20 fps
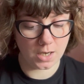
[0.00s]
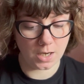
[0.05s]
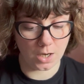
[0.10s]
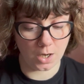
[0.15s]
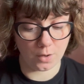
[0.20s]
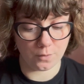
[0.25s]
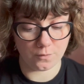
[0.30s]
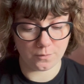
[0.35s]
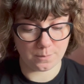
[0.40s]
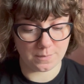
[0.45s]

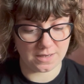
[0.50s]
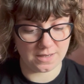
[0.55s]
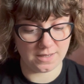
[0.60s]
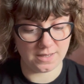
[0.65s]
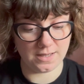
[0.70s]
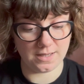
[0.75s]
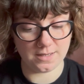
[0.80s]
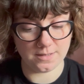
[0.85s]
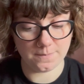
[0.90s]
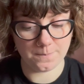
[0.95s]
of
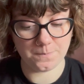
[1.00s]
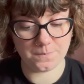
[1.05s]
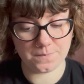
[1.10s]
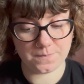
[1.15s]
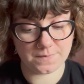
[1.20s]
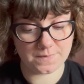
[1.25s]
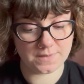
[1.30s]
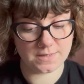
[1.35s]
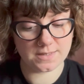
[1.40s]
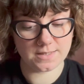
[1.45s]
my
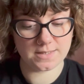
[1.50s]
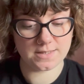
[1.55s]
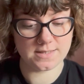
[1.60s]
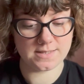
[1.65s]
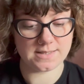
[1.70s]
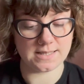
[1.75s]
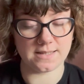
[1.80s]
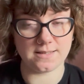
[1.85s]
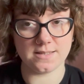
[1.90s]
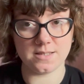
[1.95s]

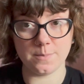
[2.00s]
Santa